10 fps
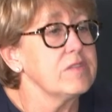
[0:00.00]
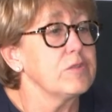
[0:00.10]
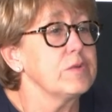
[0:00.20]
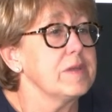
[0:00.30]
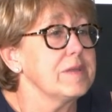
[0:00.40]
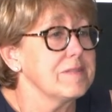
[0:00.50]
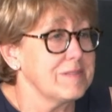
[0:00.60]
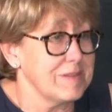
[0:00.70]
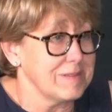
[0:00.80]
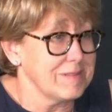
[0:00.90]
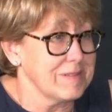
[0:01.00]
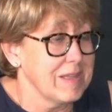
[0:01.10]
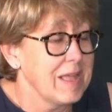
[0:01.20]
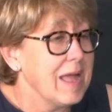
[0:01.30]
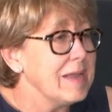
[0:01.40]
into an incidence.
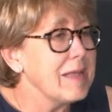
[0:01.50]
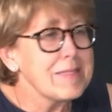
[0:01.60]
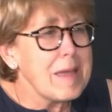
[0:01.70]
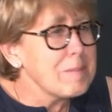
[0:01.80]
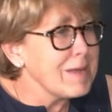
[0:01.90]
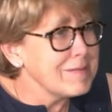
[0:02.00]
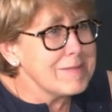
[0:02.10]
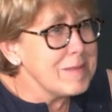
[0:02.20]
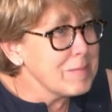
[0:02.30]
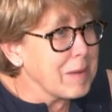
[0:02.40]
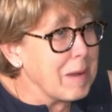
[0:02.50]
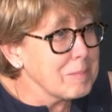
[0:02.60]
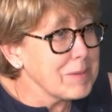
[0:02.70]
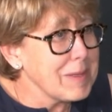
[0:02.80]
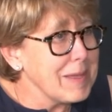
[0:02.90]
Now that might seem
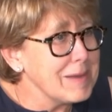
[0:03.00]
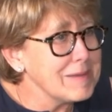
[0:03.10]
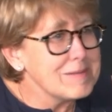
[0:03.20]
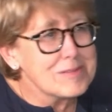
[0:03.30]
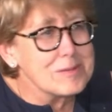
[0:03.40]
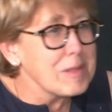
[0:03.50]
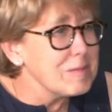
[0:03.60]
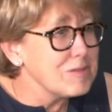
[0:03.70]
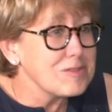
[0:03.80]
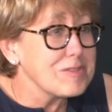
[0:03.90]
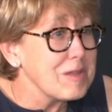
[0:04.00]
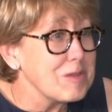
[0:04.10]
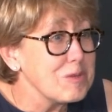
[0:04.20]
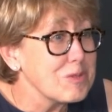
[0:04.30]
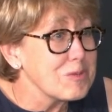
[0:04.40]
complicated, so let me just
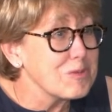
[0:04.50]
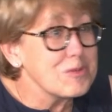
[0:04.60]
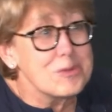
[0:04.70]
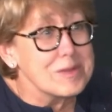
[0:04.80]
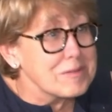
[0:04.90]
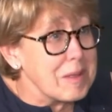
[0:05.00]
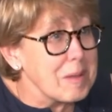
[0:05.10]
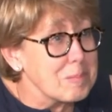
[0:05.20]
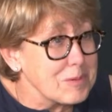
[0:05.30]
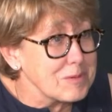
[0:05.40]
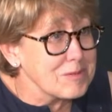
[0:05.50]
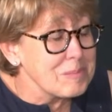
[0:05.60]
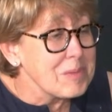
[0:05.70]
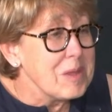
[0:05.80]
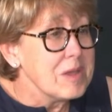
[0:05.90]
take you through 2 examples.
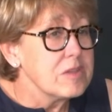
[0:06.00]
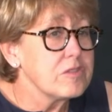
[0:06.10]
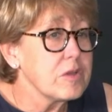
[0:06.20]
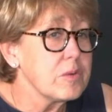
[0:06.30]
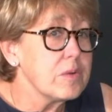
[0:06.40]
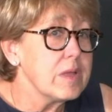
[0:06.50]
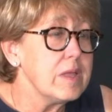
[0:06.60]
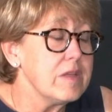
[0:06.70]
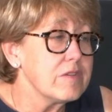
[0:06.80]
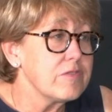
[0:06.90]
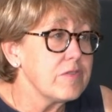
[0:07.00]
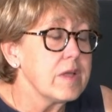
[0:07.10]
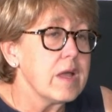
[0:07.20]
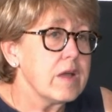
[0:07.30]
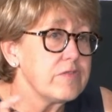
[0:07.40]
So if
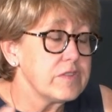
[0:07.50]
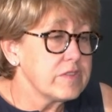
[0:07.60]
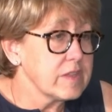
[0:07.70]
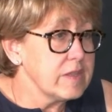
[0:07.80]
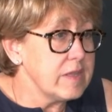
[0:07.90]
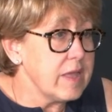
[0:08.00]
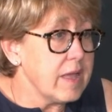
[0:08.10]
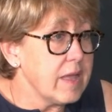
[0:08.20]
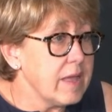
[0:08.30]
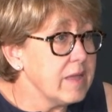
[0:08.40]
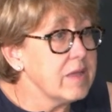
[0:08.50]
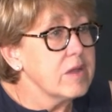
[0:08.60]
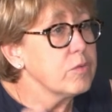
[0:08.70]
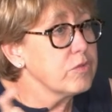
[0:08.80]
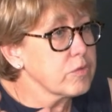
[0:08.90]
Facility A
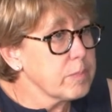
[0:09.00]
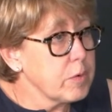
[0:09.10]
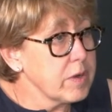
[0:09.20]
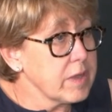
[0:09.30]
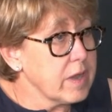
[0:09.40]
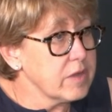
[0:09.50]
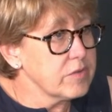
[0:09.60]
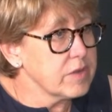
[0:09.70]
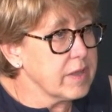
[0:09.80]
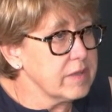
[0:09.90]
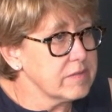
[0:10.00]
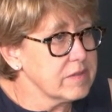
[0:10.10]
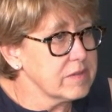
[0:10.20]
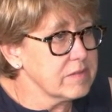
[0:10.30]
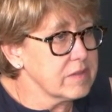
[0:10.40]
was reporting 100
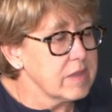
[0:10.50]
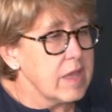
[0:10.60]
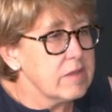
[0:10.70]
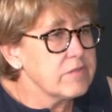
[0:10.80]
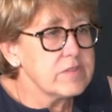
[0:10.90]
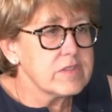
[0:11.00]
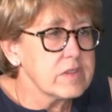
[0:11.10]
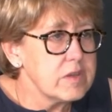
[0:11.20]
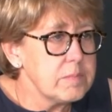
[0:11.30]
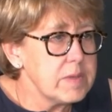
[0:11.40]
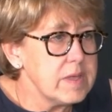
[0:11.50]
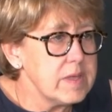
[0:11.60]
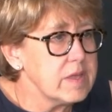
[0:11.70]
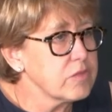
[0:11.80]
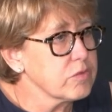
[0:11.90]
cases and Facility
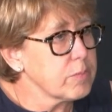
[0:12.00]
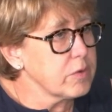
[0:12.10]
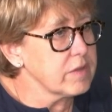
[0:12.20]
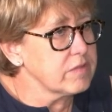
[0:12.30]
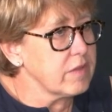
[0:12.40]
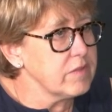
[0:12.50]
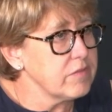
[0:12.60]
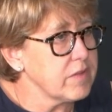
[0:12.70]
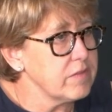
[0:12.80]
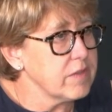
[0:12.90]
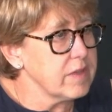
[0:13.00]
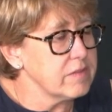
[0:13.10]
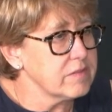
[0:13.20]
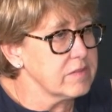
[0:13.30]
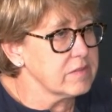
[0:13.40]
B is reporting 75
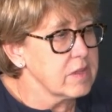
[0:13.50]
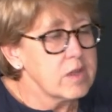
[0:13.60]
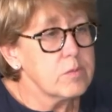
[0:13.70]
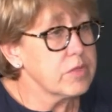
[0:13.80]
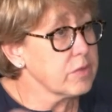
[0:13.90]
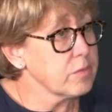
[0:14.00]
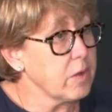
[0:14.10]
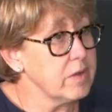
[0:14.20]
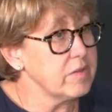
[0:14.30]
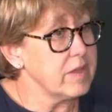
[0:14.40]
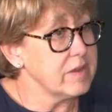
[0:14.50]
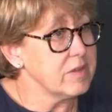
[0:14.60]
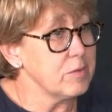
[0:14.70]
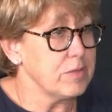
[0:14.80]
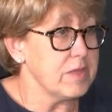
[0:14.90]
cases, with the raw
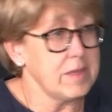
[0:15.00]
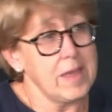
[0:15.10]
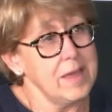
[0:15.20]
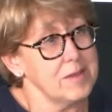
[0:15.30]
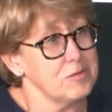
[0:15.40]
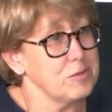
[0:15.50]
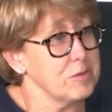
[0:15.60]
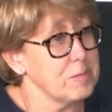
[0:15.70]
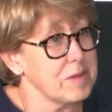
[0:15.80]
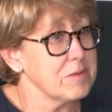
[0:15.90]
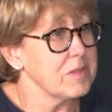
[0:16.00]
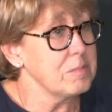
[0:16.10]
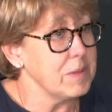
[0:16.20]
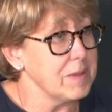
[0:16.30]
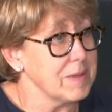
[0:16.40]
data you think A is doing better
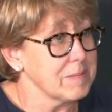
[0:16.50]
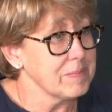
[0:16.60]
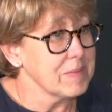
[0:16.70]
than B.